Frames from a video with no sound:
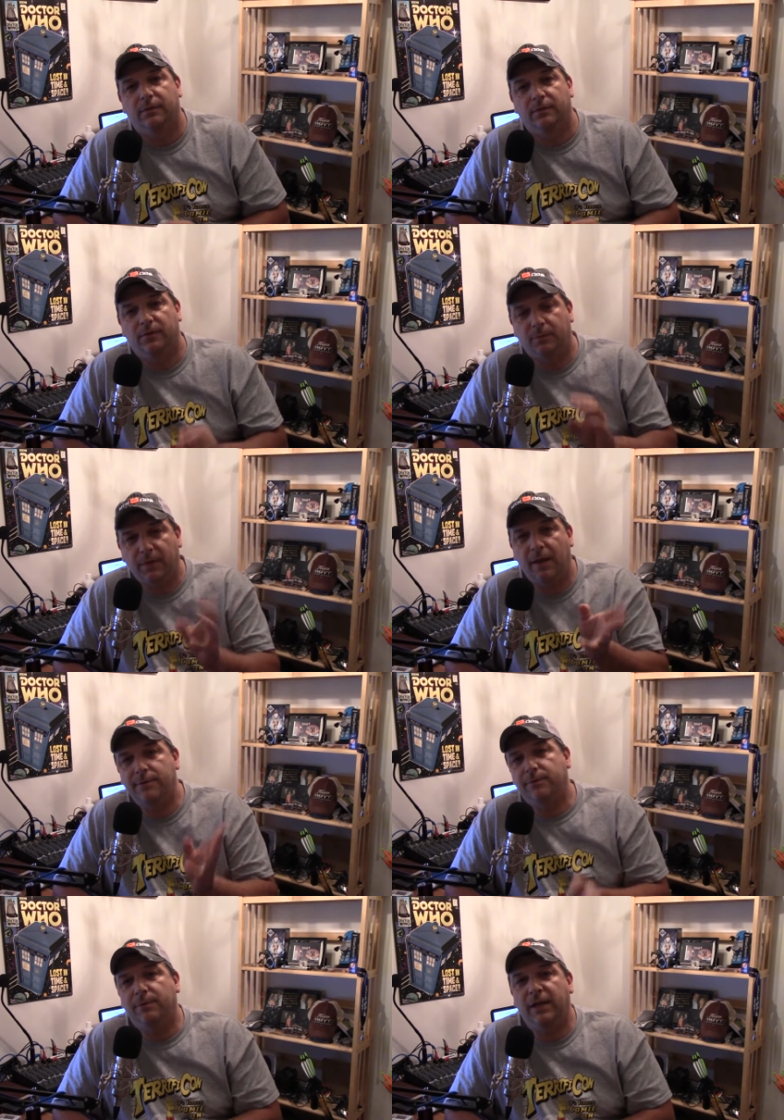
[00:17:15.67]

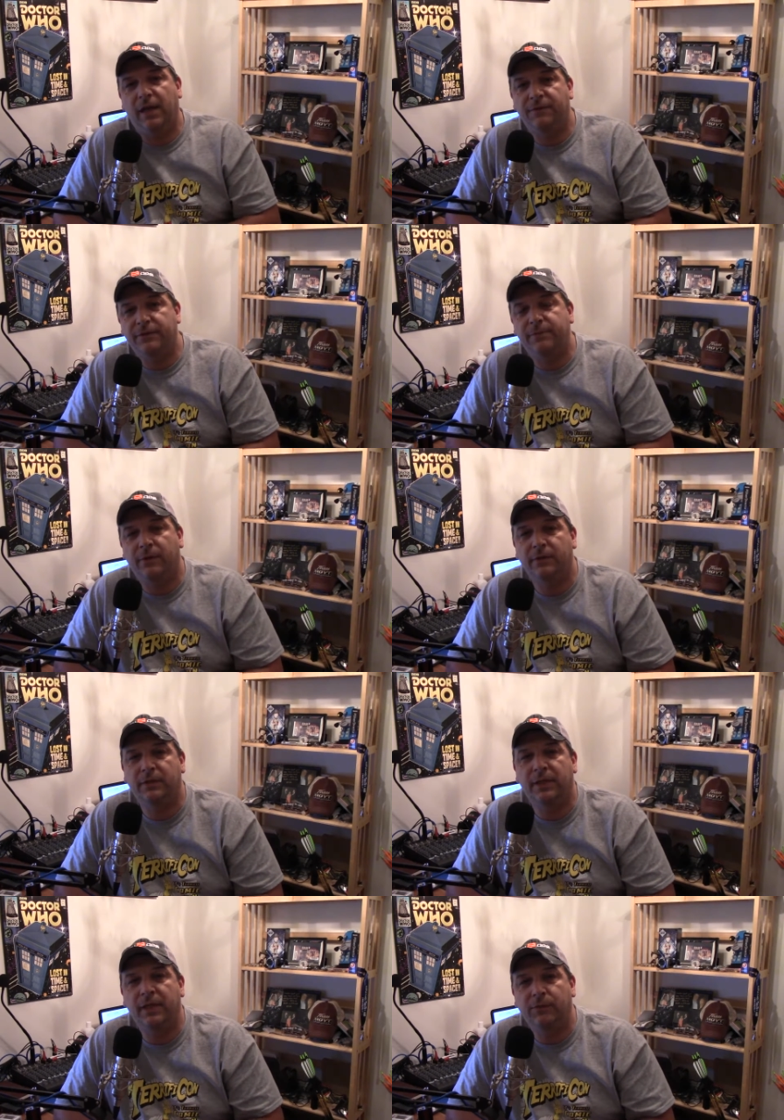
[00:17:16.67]
Sometimes we might have a small
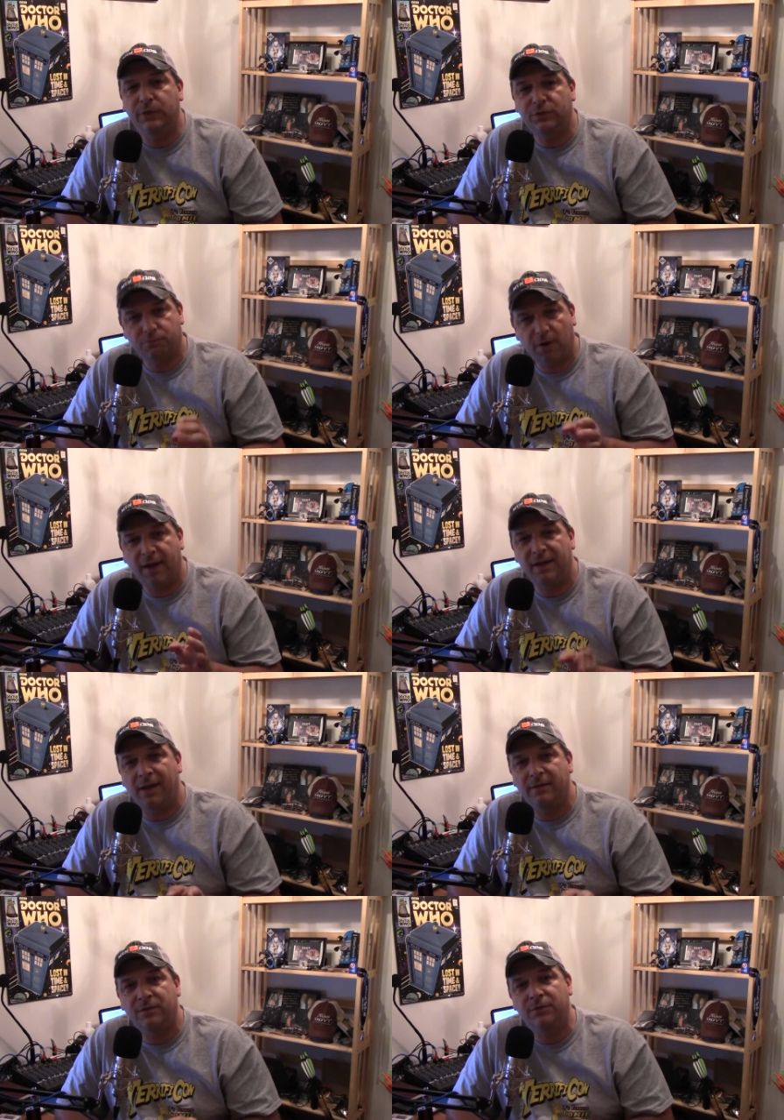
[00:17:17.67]
delay. We try
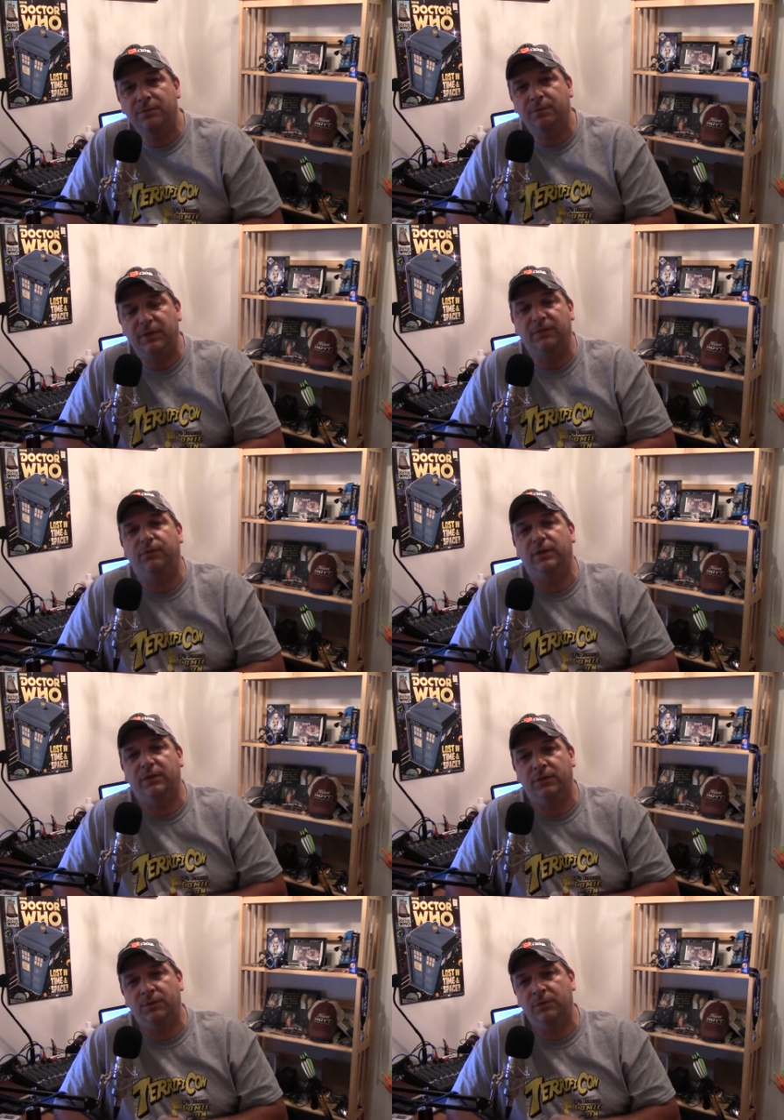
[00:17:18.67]
not to, but if we
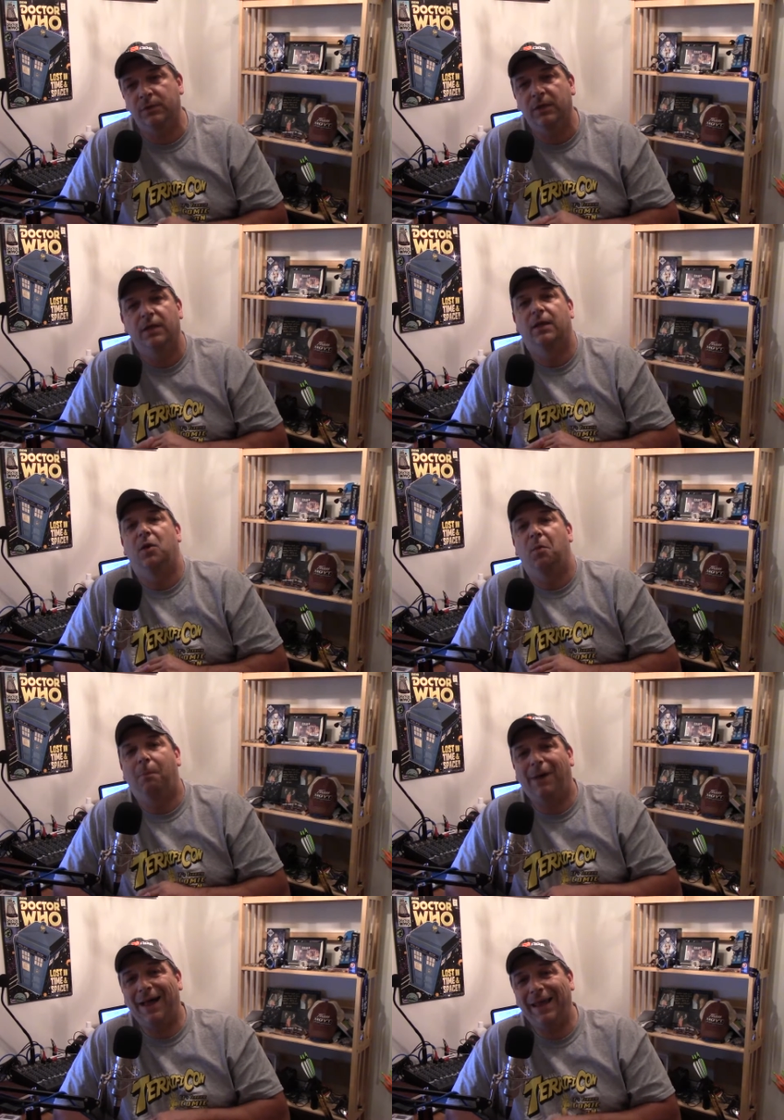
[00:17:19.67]
do,
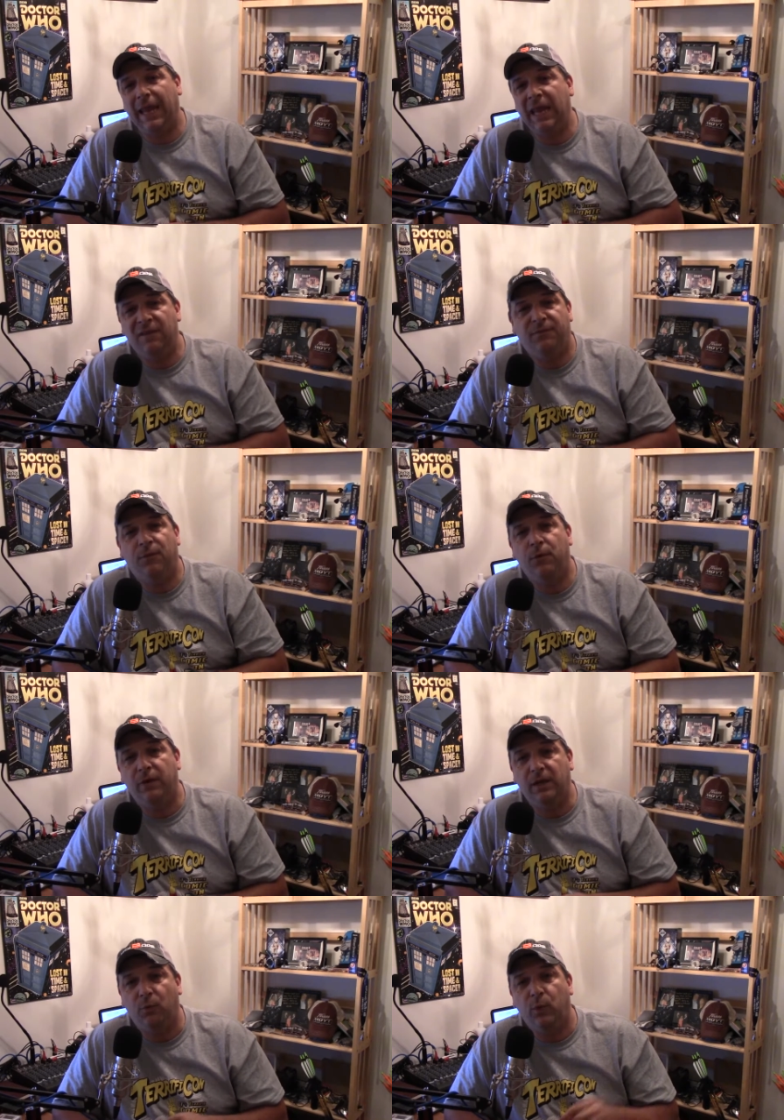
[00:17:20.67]
by
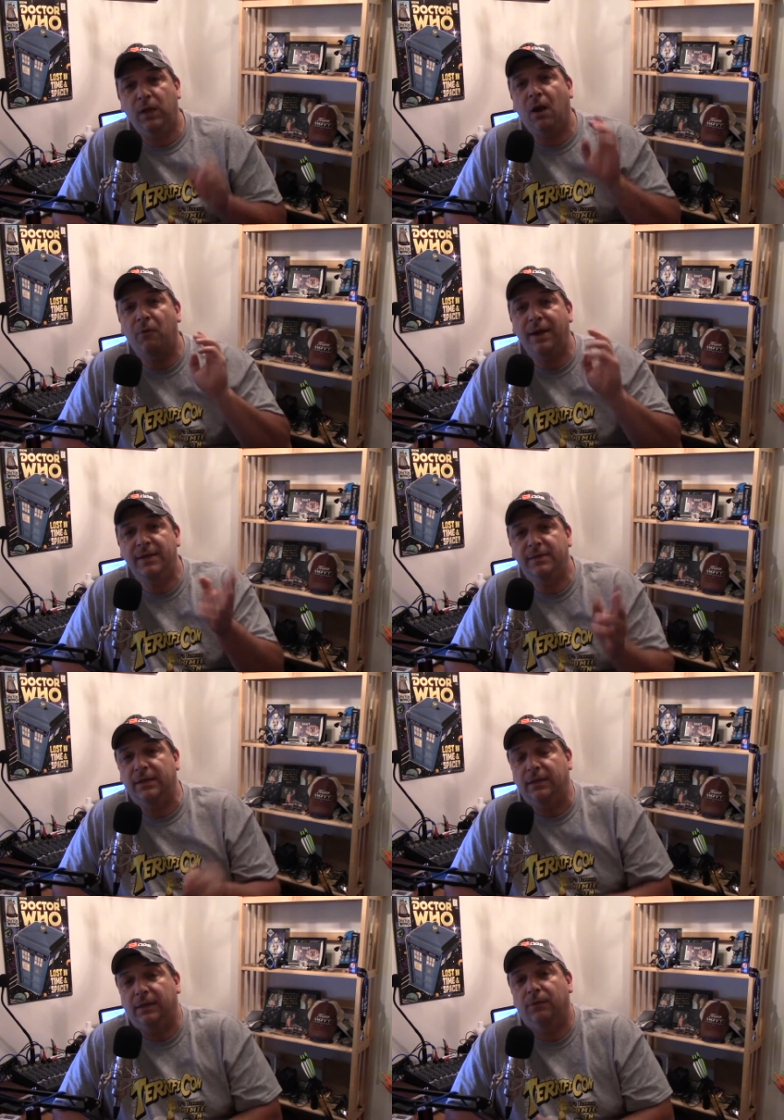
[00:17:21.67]
8:40, we are
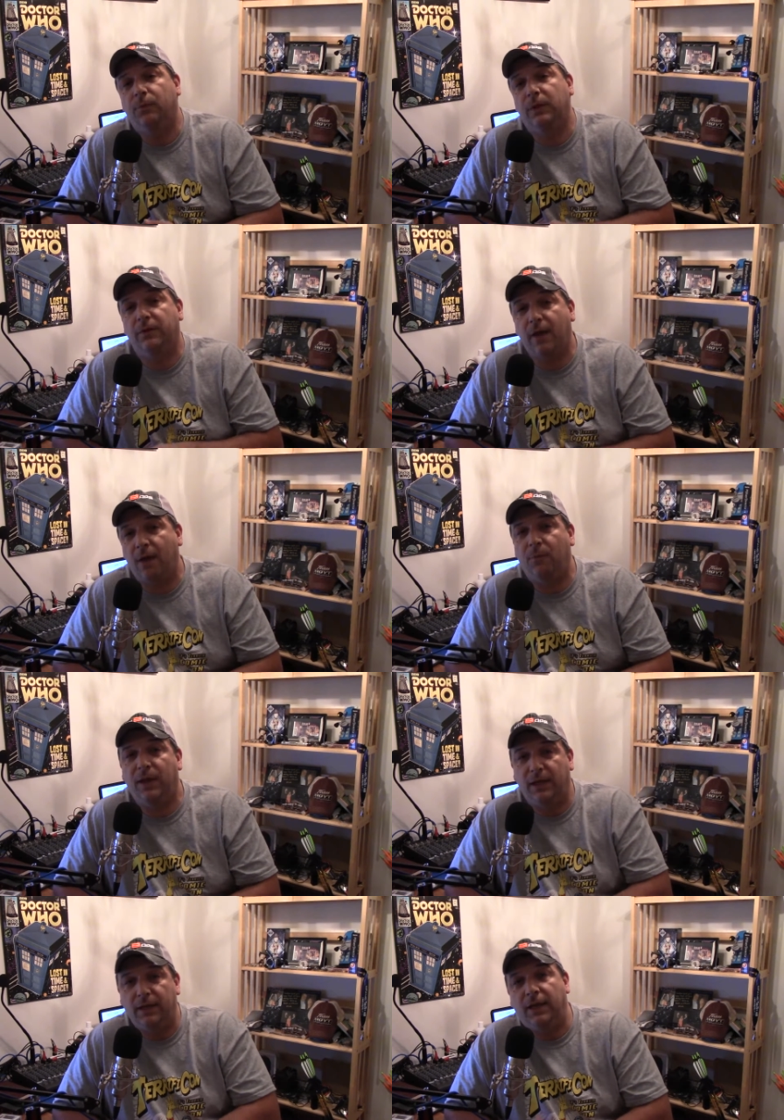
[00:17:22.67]
racing, and we are not
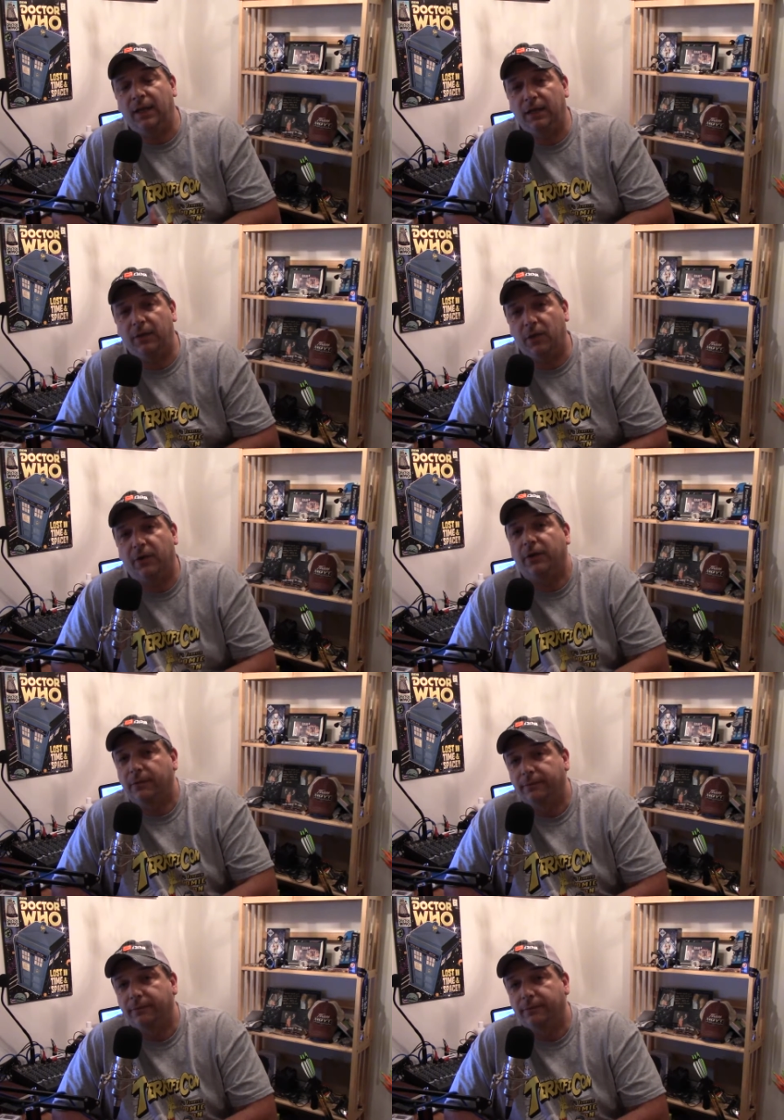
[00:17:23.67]
waiting any longer.